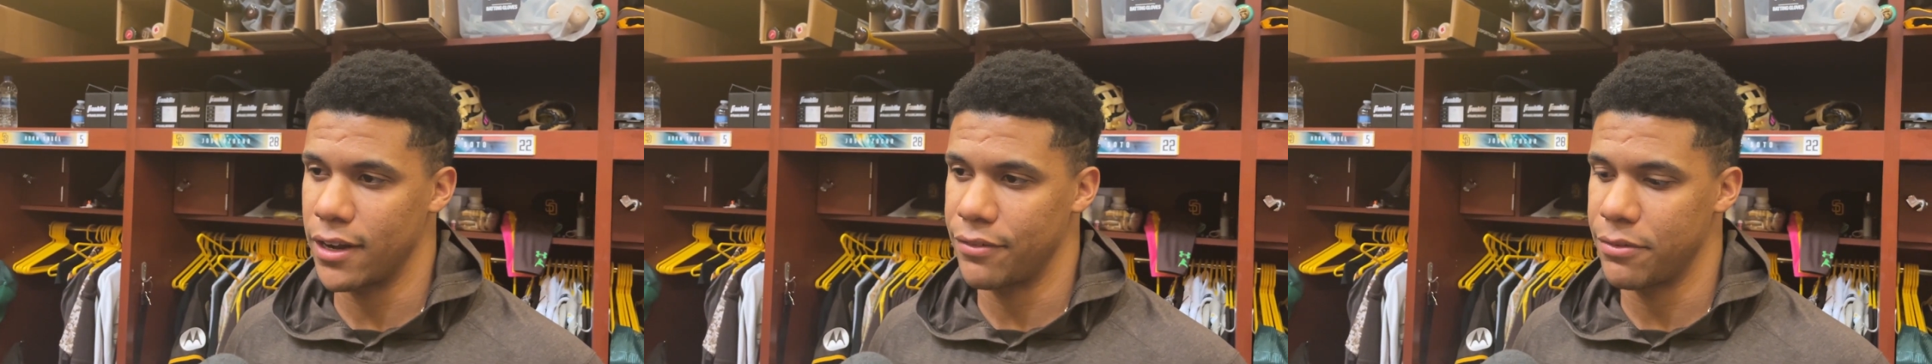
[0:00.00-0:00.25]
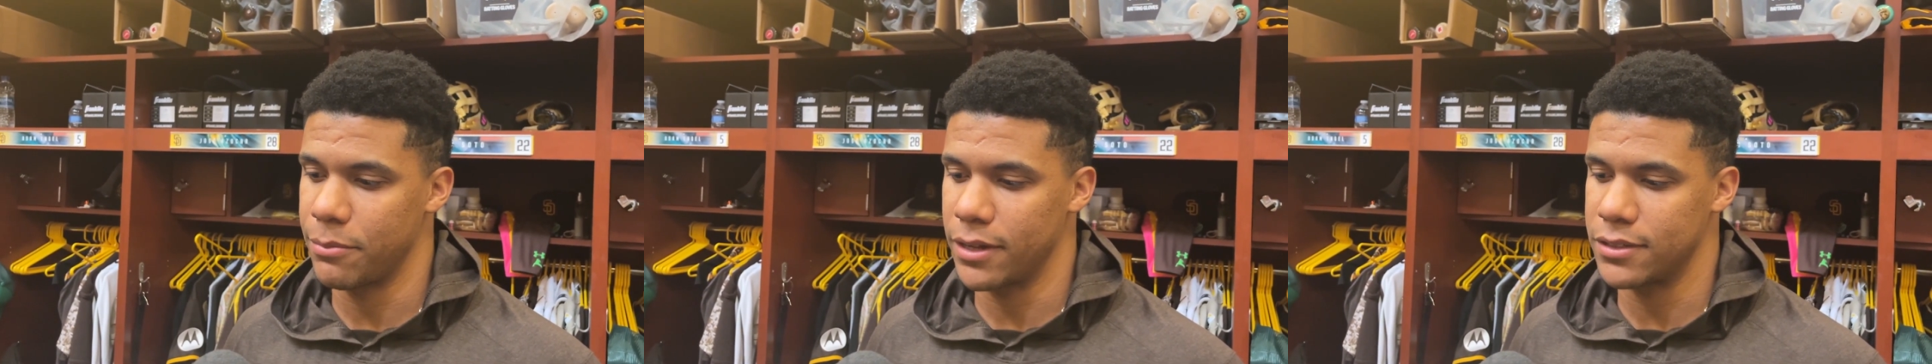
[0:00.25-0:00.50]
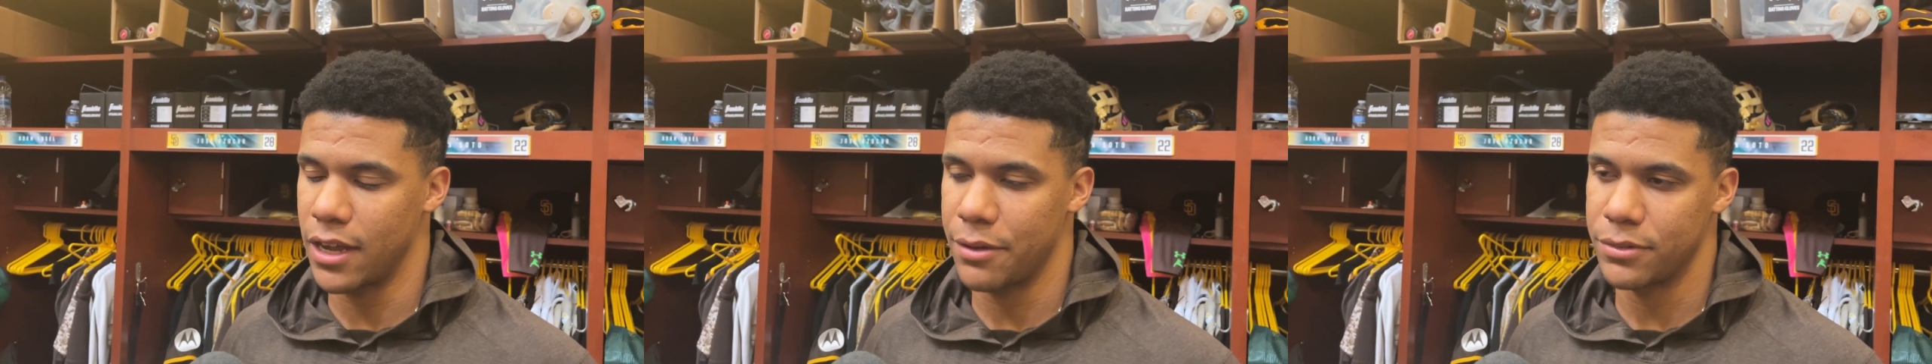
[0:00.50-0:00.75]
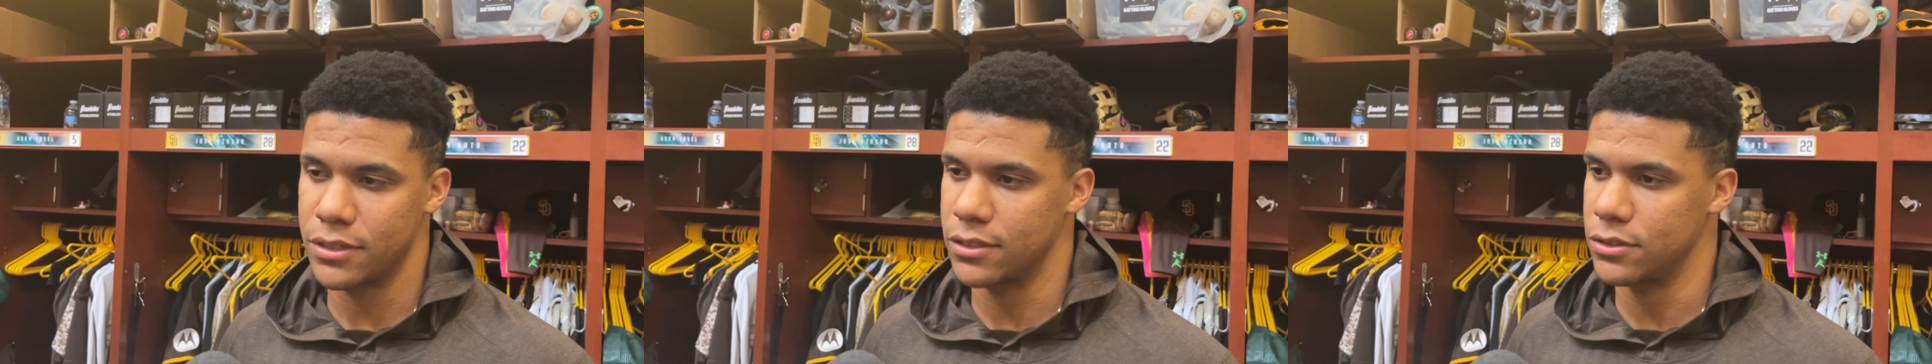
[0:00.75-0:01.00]
I feel my
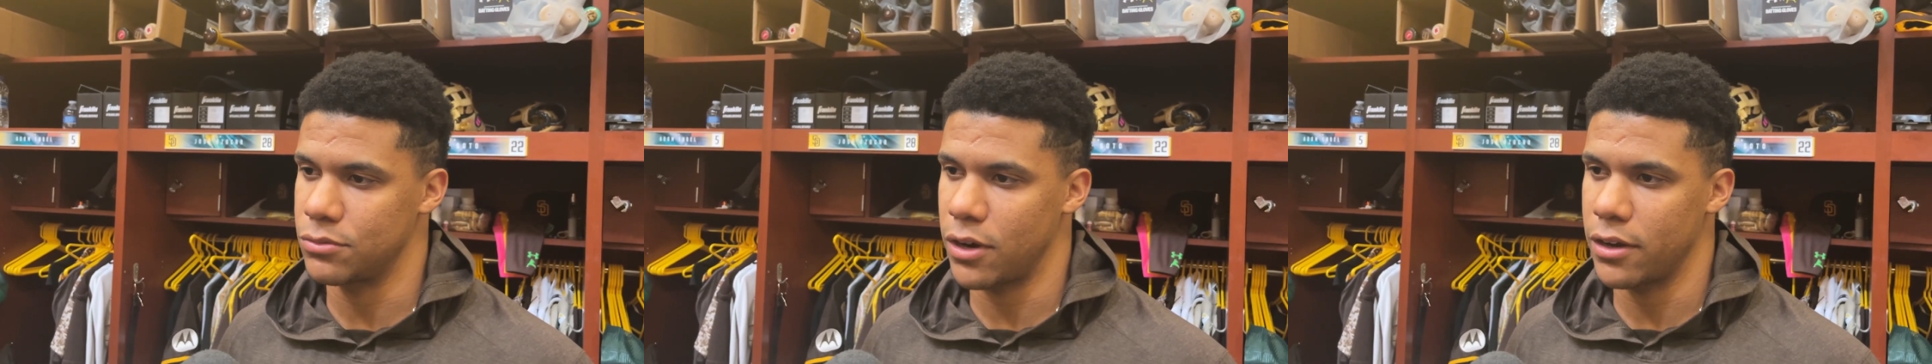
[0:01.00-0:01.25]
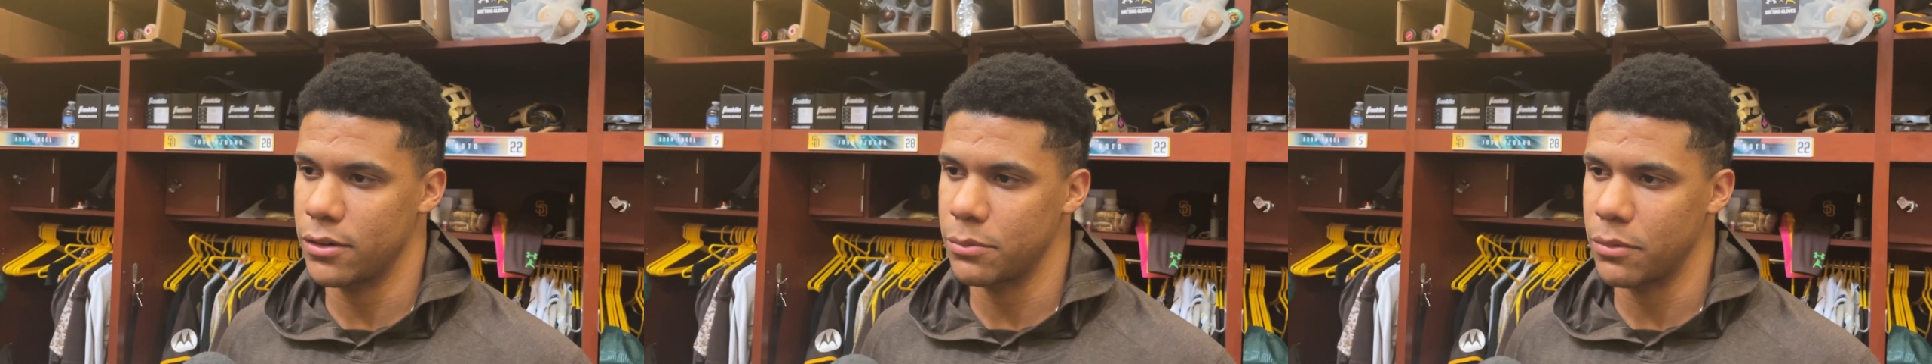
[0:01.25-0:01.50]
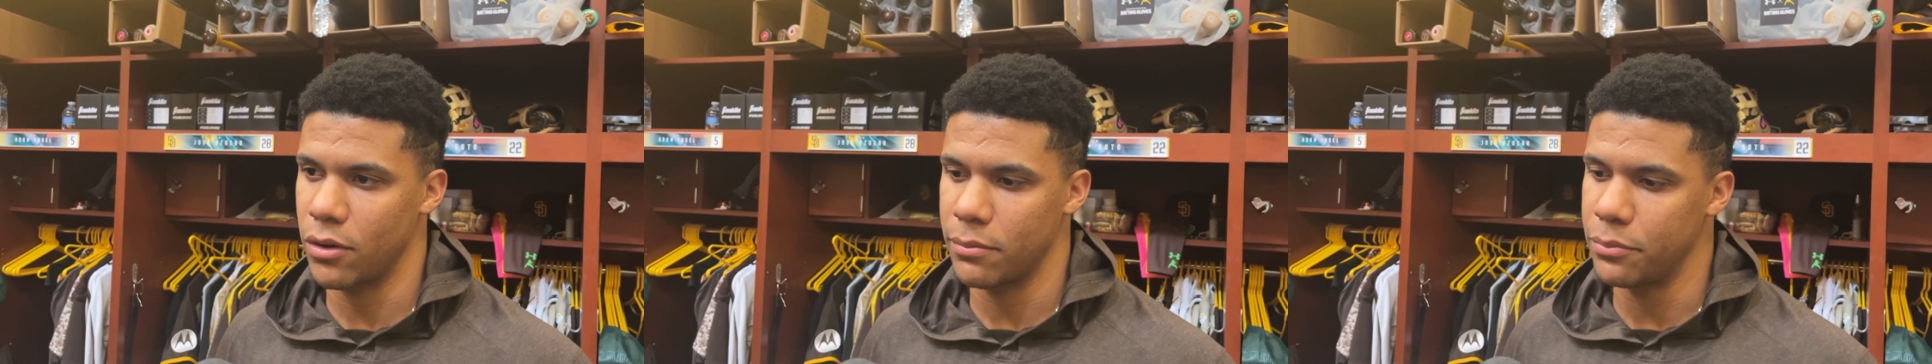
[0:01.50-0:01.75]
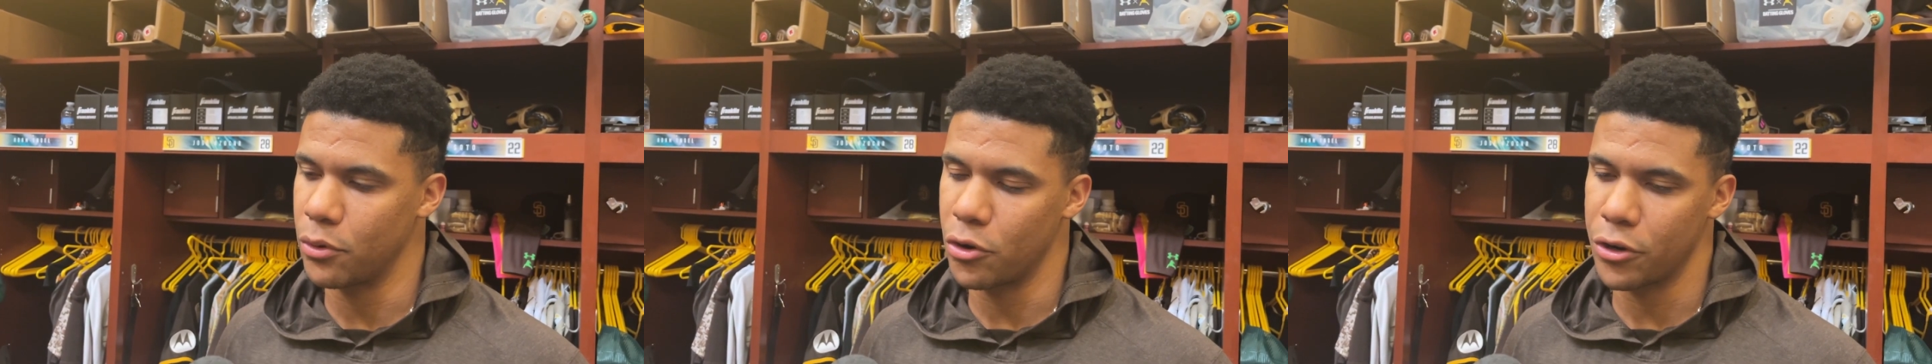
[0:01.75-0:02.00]
time is, is right on
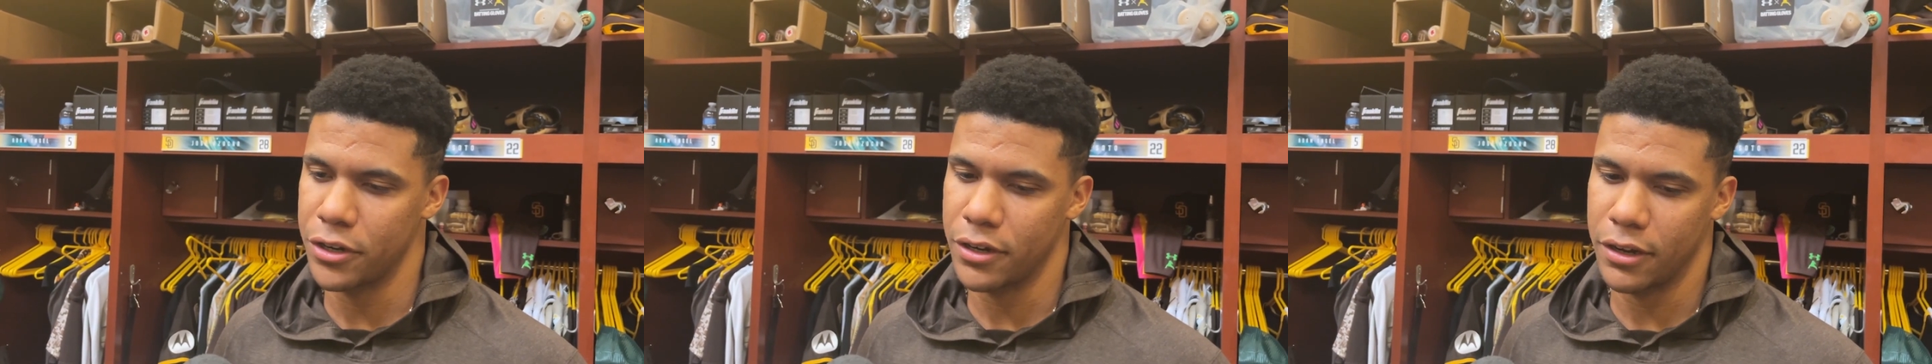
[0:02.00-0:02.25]
point,